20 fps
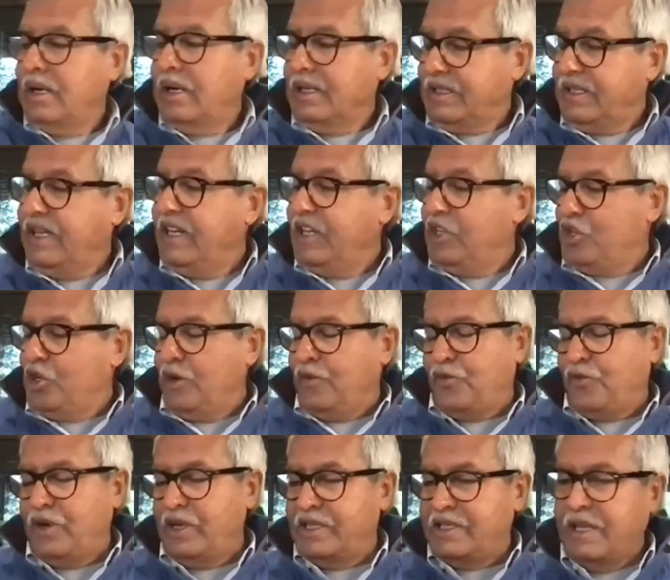sedition,
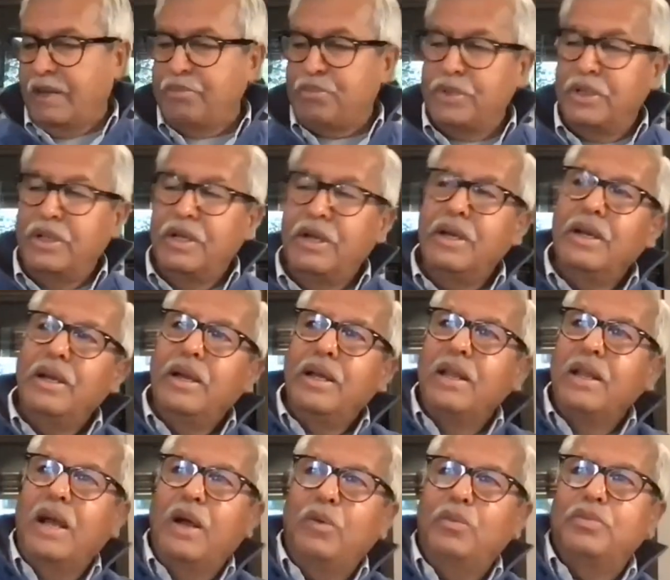for example.
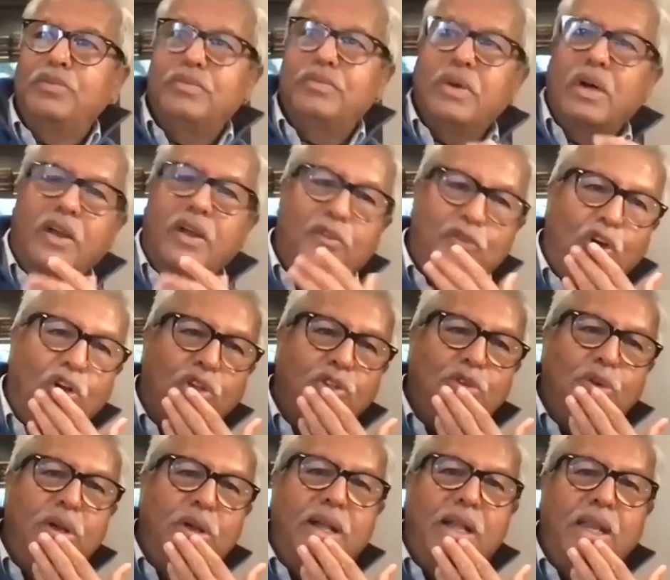Now,
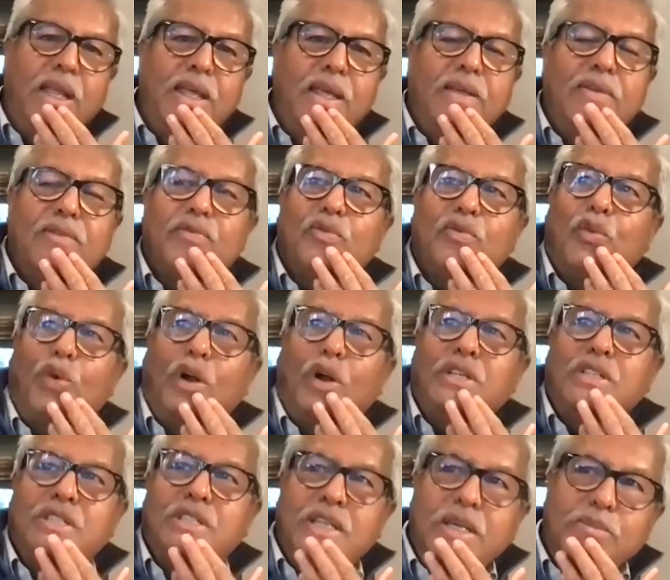unfortunately,
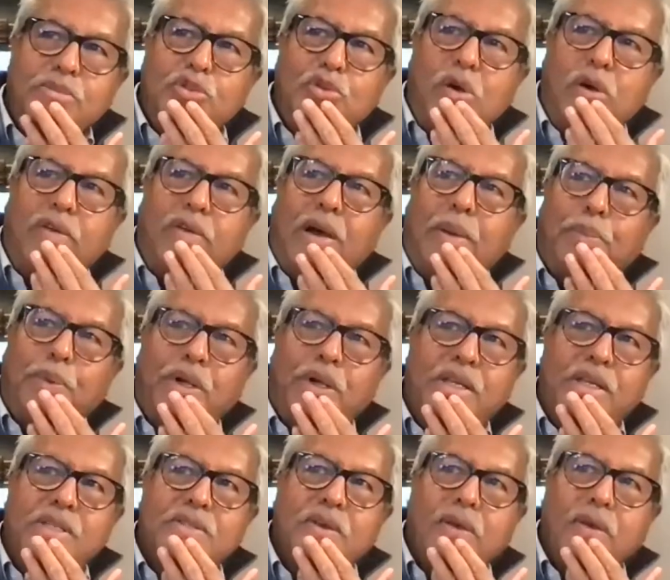what seems to have happened
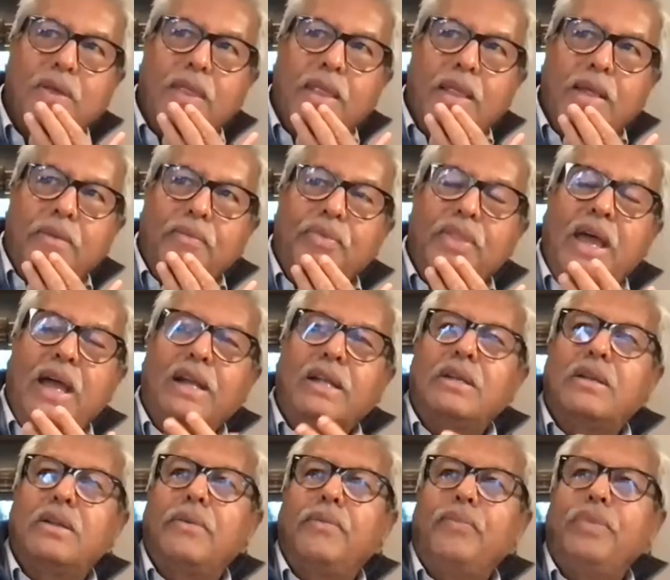is
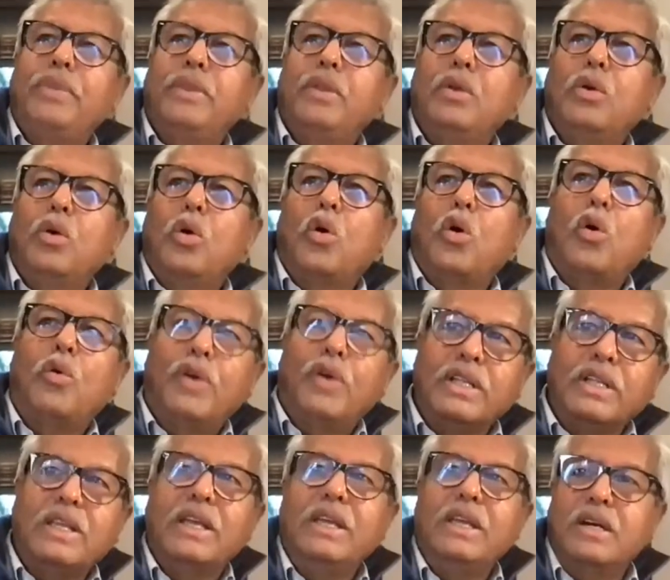that
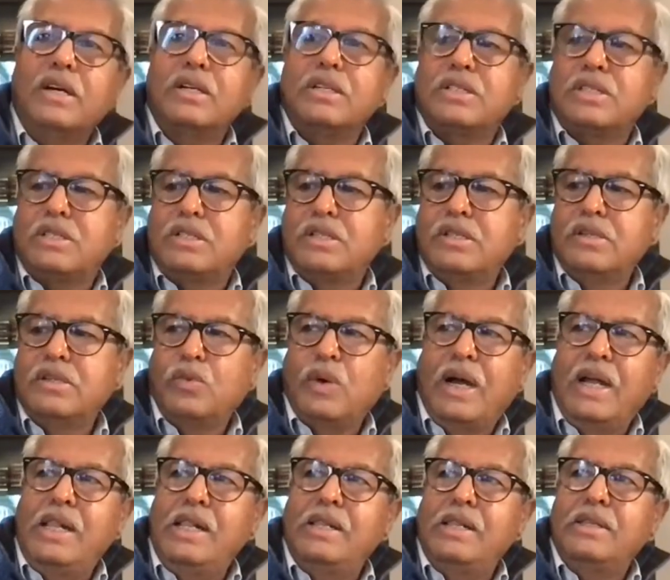over the years,
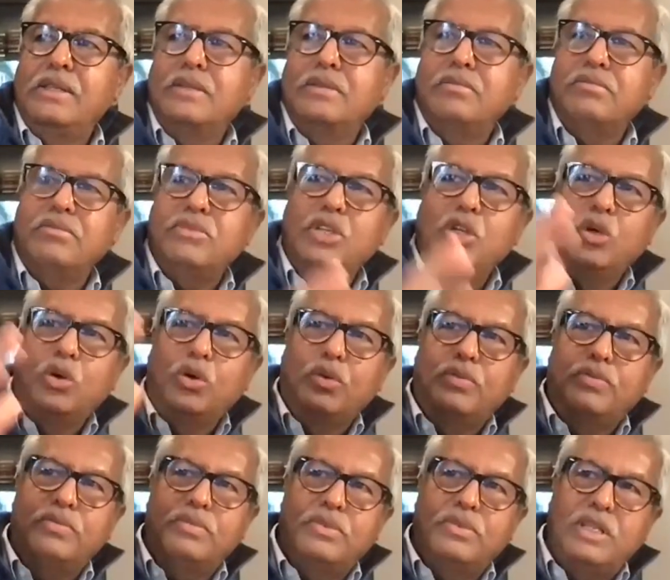while
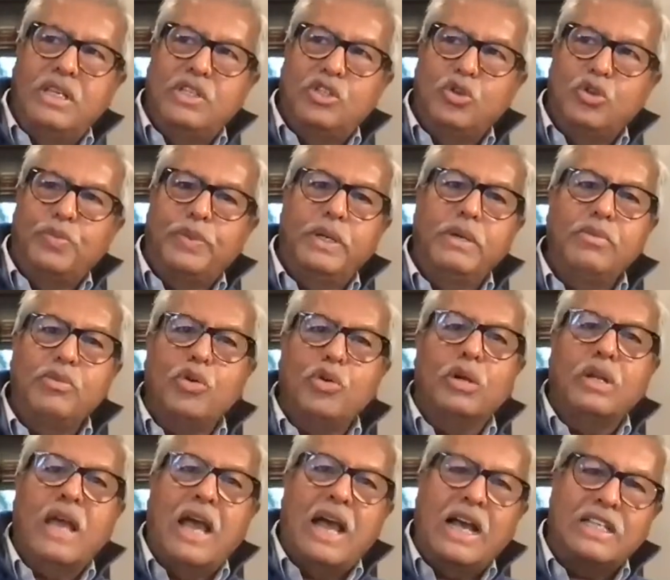the Supreme
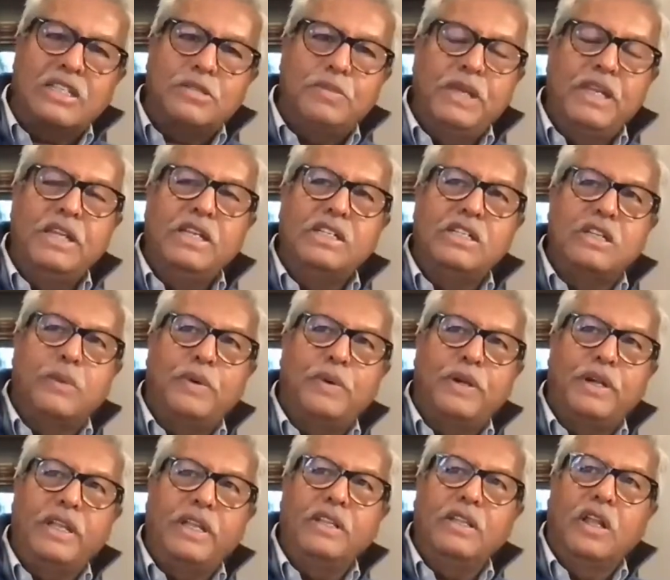Court has been
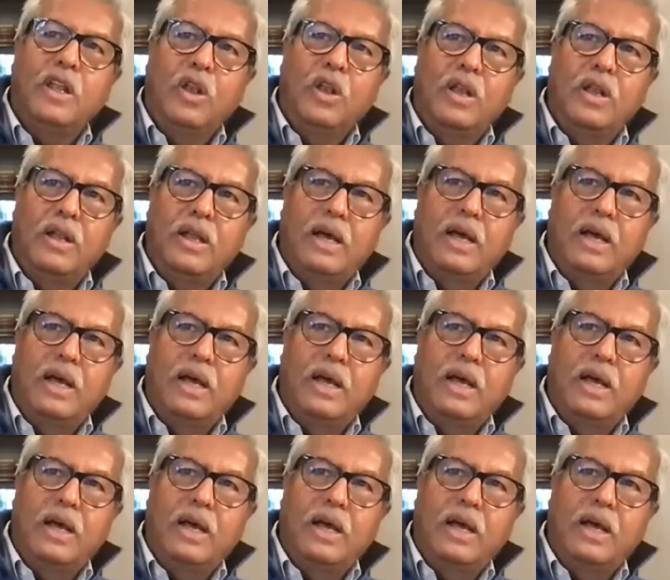interpreting the